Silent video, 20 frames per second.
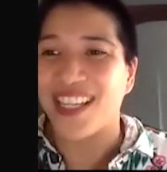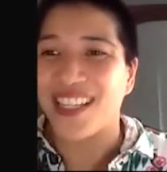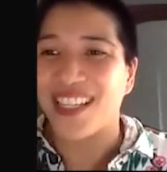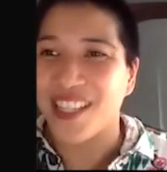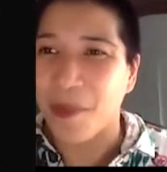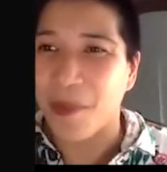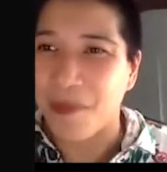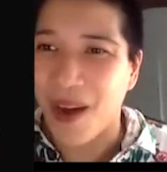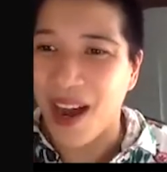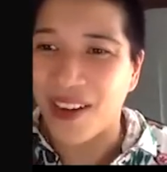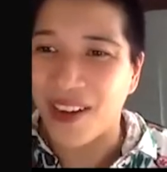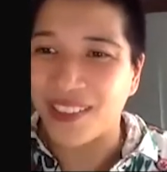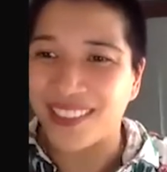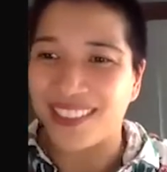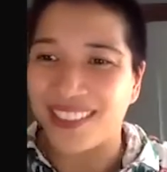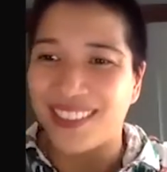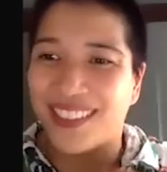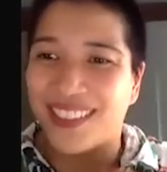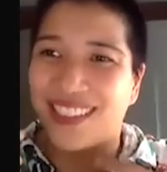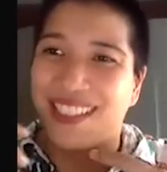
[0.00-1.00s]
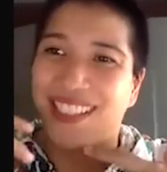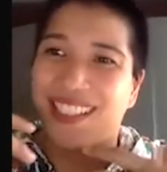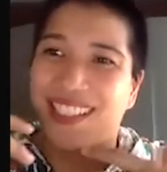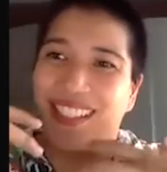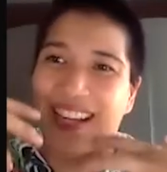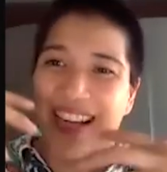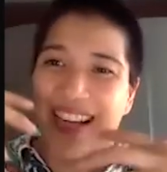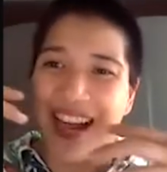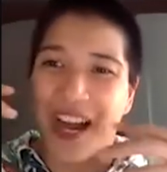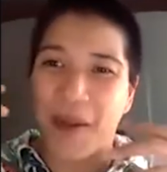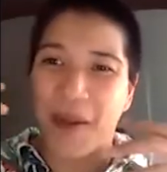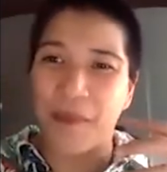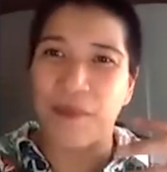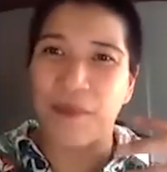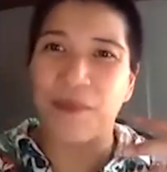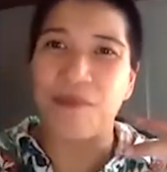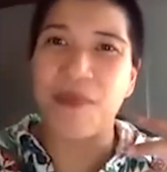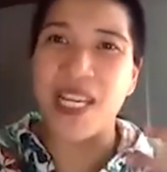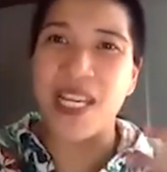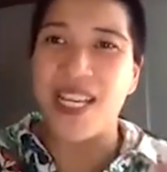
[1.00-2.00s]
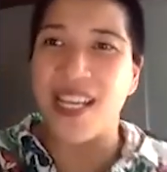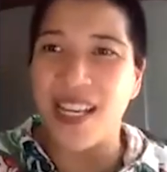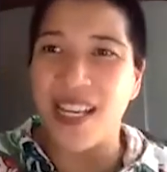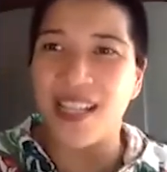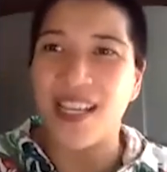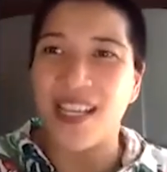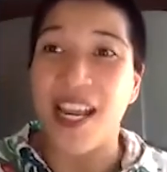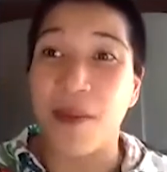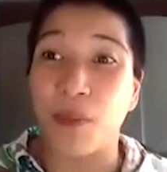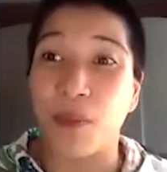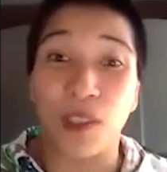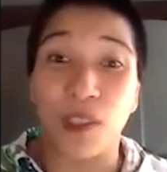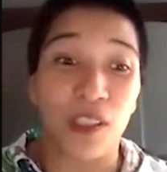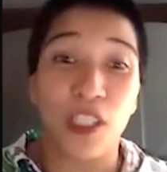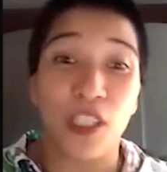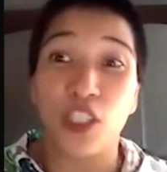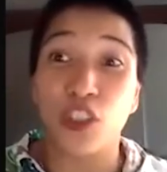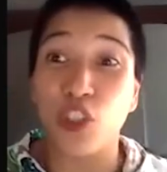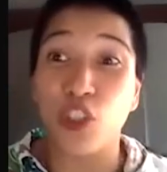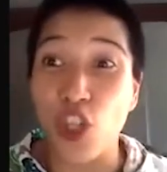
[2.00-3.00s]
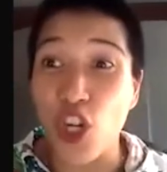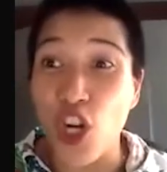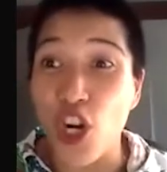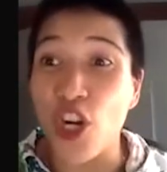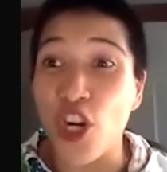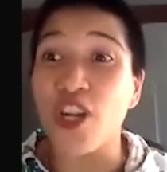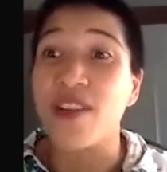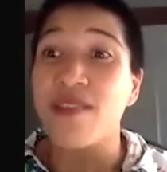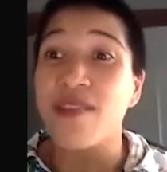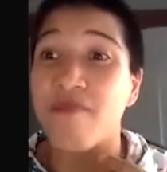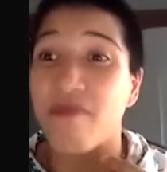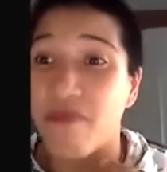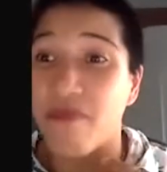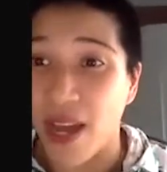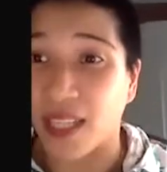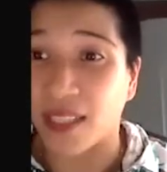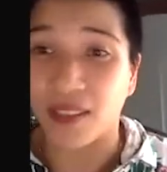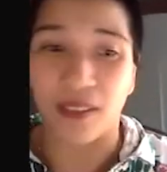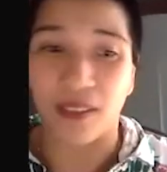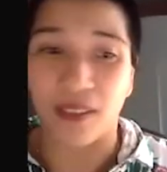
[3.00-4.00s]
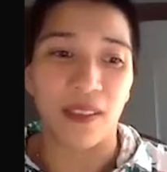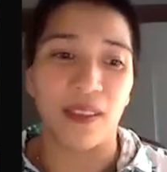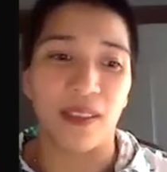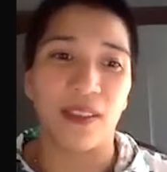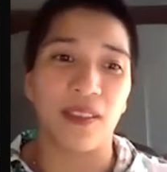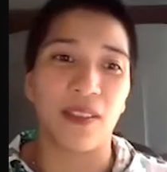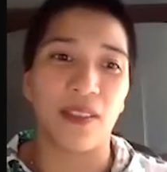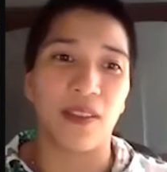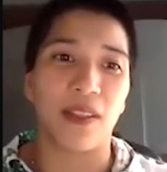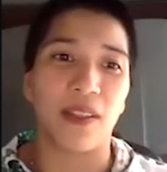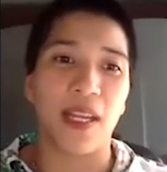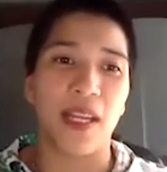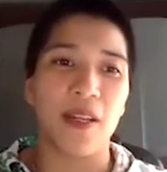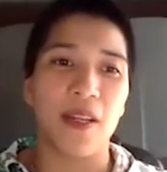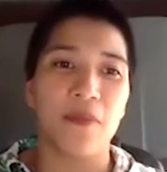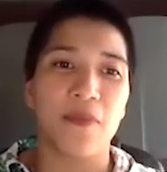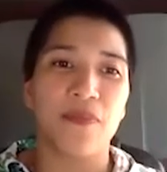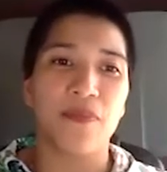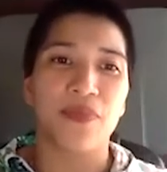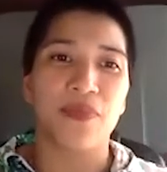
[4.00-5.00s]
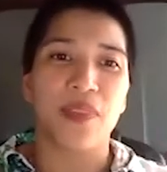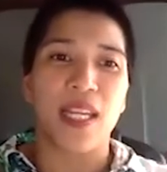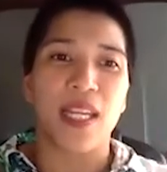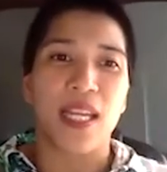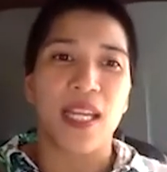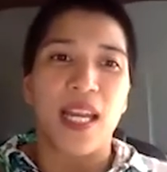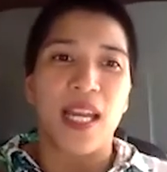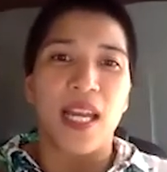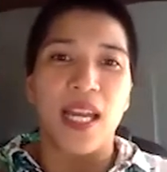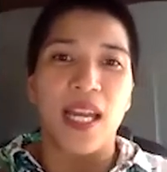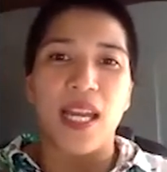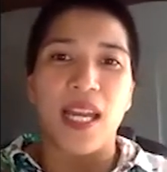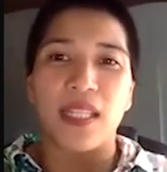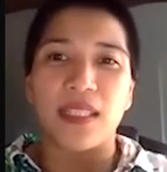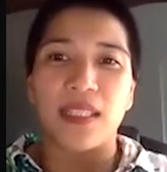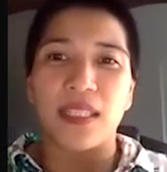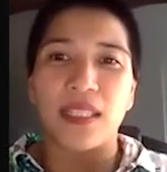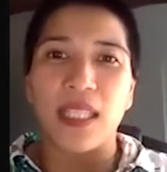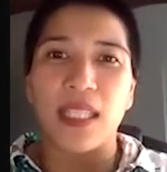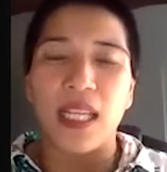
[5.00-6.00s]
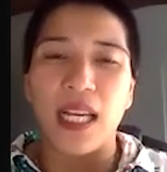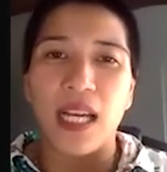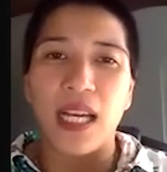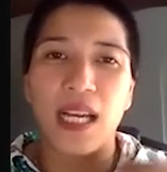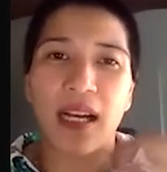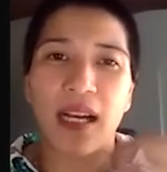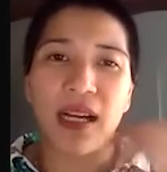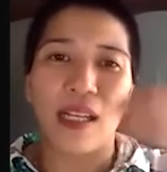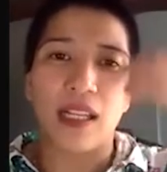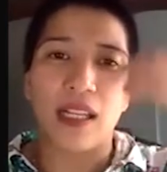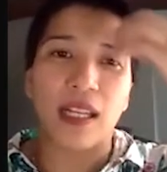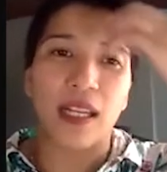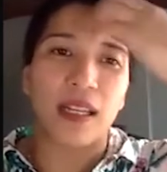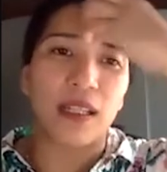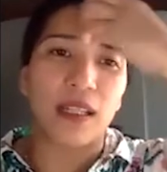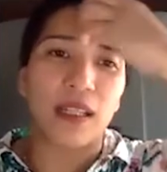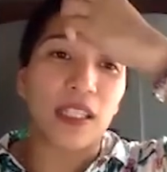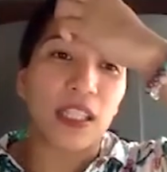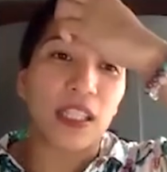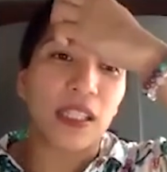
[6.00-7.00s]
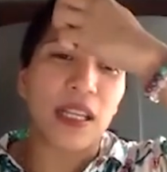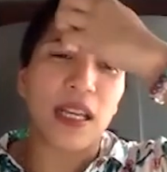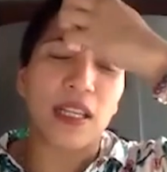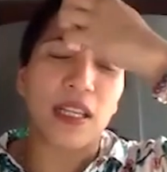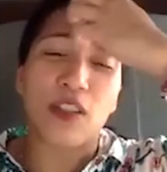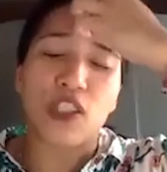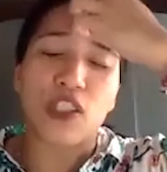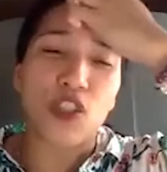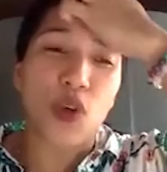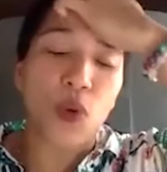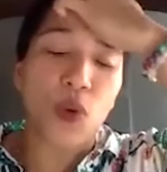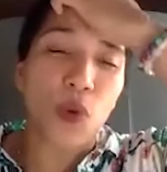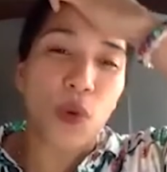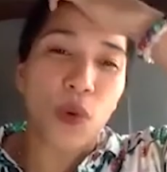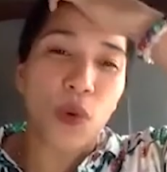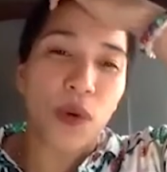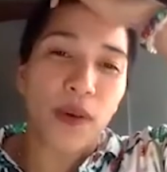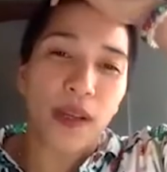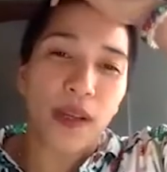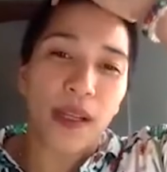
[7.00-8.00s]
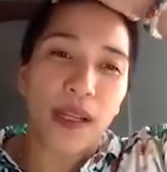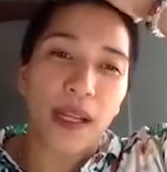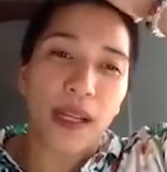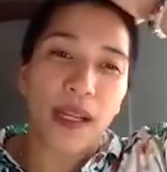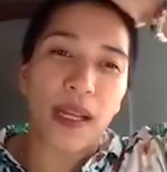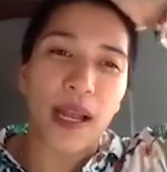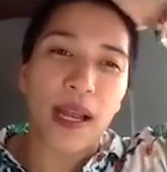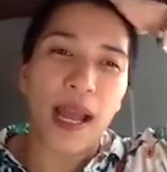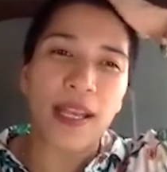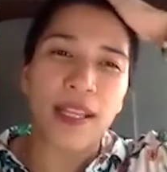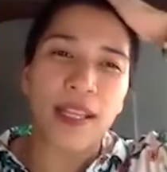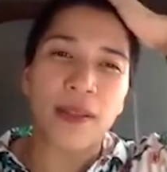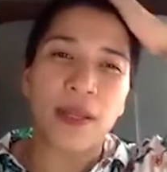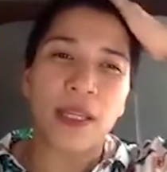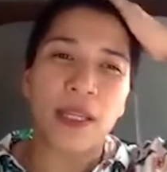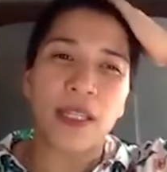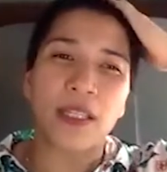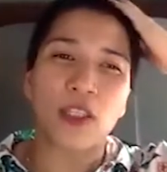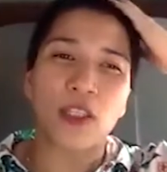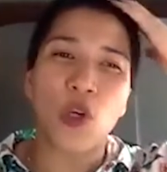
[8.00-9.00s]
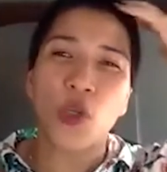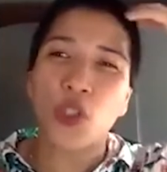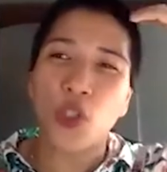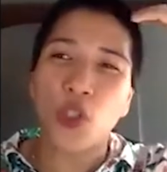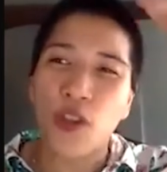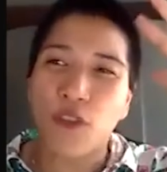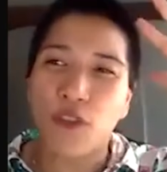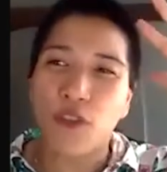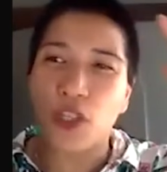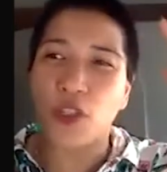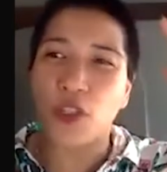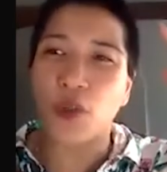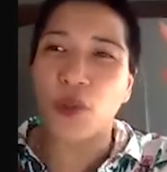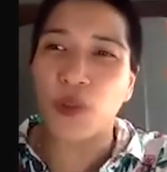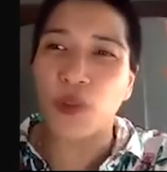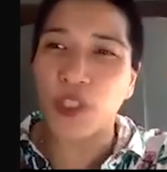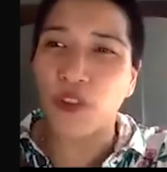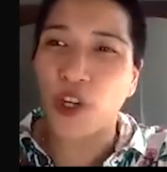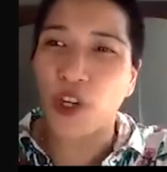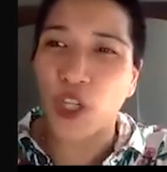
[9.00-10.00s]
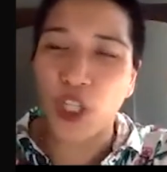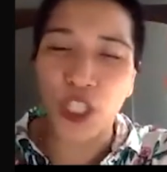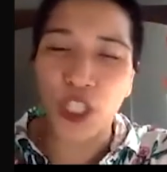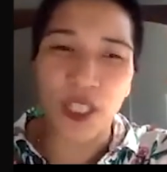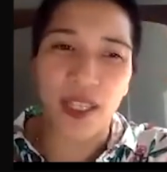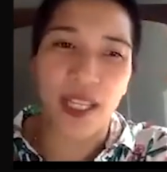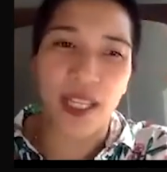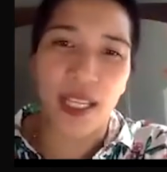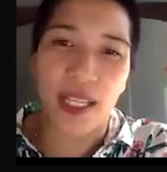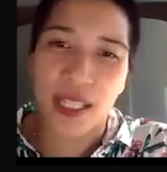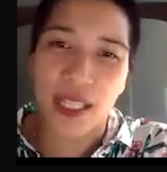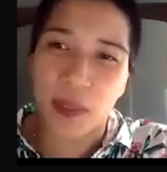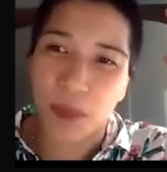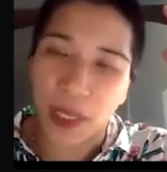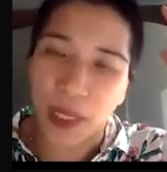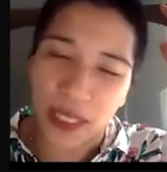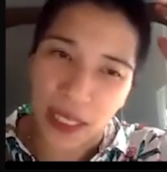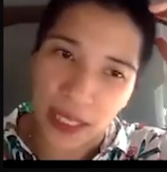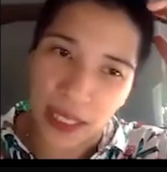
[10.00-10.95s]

it's about being able to learn better. Okay, and yeah, so I don't know if you heard this, but